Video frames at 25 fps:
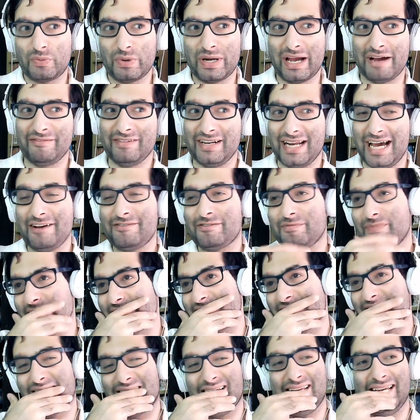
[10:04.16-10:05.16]
we have left,
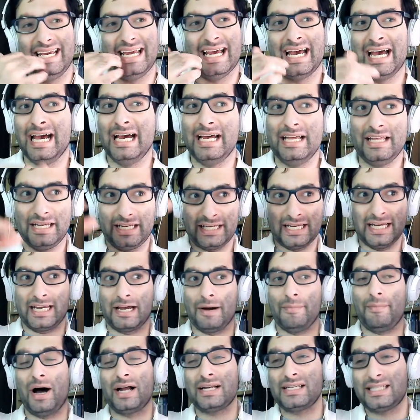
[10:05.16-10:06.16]
basically, uh,
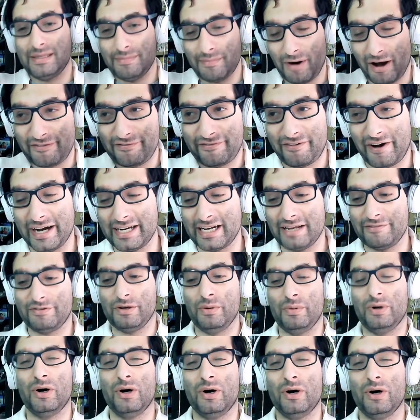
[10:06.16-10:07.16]
Gigantomachia fight, if
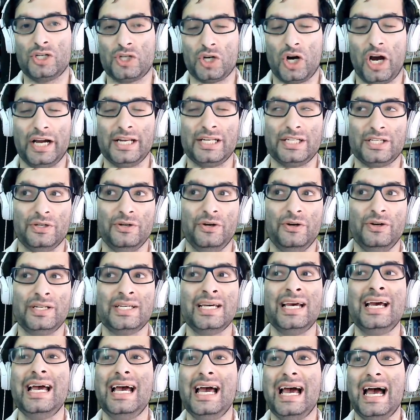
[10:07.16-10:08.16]
you will, the giant dude.
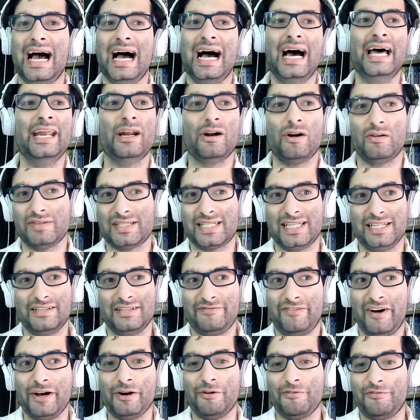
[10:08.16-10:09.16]
And then obviously the
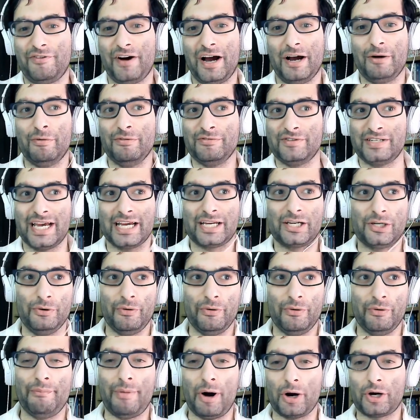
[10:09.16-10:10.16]
final fight with Deku
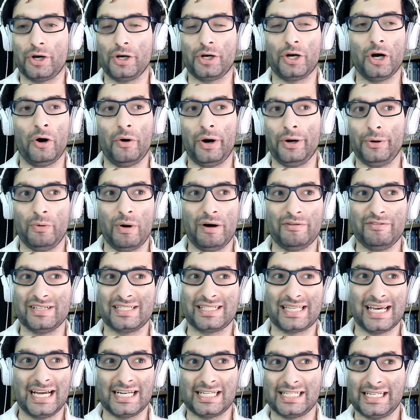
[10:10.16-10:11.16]
and Bakugo and whoever's
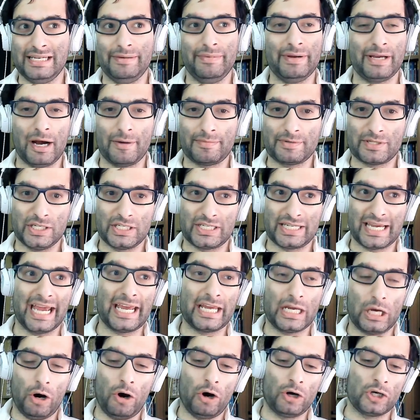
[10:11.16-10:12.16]
there teaming up to
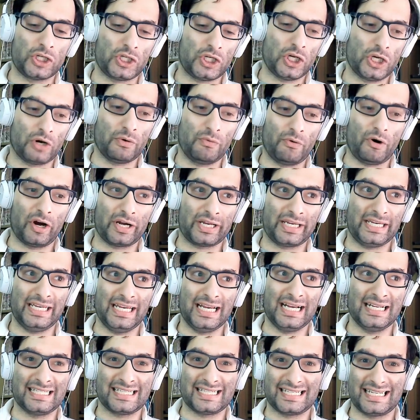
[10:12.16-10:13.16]
take on
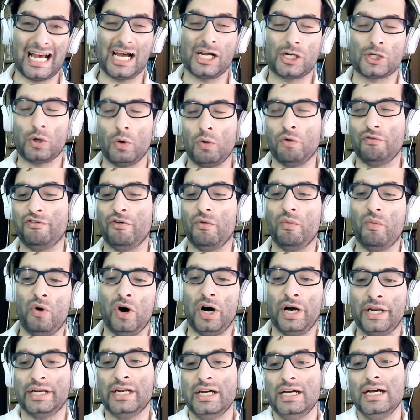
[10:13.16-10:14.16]
Shigaraki and slash All for
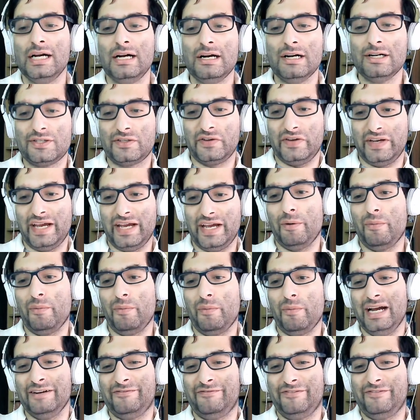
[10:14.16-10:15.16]
One. So yeah,
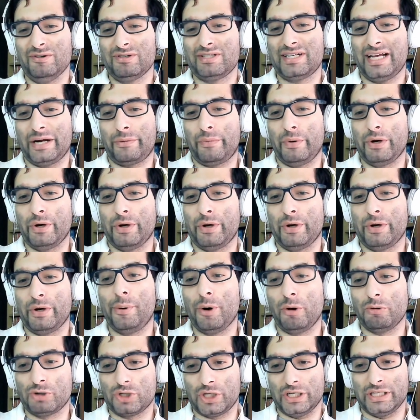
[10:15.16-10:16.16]
it feels like we are
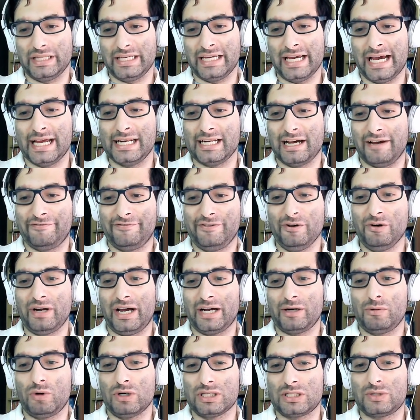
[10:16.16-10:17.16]
approaching the end. I feel
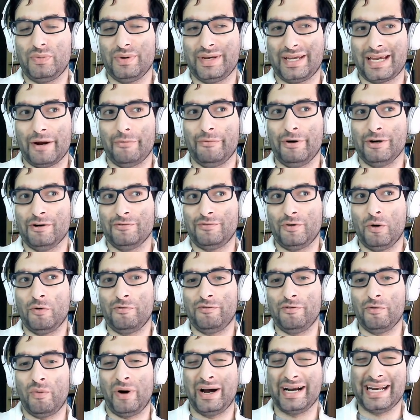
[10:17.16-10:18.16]
like once we get rid of All
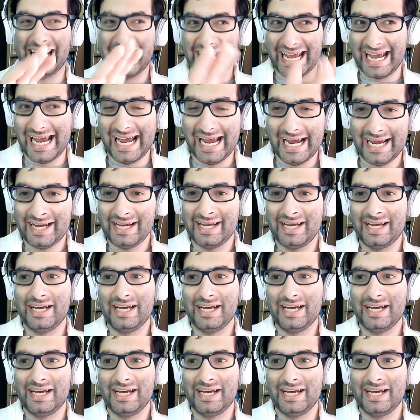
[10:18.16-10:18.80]
for One here,